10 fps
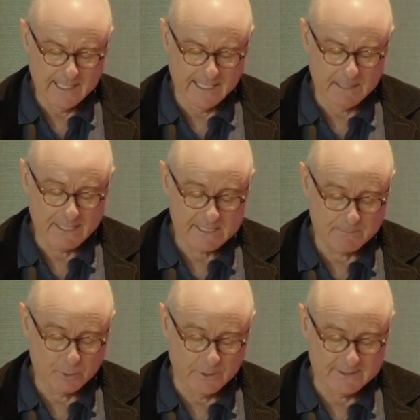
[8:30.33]
And he makes the
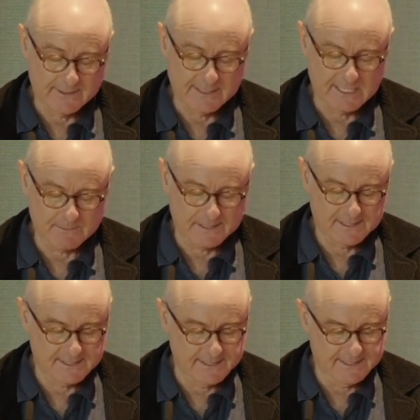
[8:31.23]
point that as much
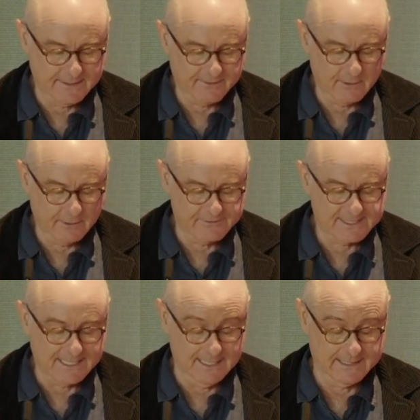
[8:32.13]
as the death of
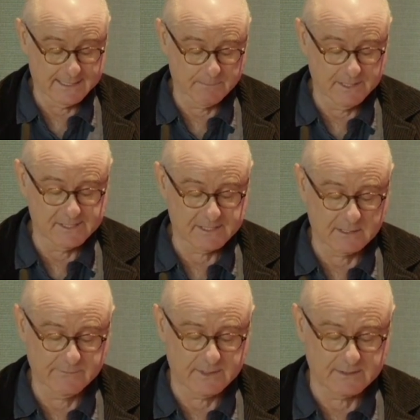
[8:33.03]
Stalin had been
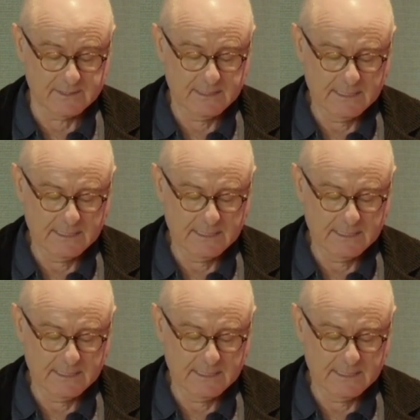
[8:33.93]
significant,